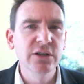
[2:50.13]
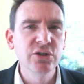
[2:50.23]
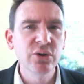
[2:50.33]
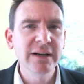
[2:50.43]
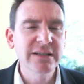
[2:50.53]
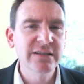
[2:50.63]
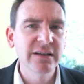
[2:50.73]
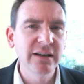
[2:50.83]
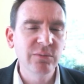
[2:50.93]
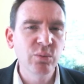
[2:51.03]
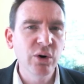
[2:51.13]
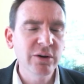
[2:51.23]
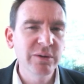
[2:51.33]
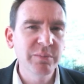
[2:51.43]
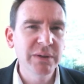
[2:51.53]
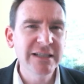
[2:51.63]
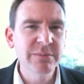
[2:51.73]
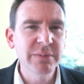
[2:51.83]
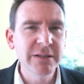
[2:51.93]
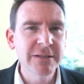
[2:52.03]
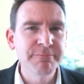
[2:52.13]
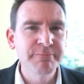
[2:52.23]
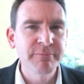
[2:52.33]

join us and work with participants.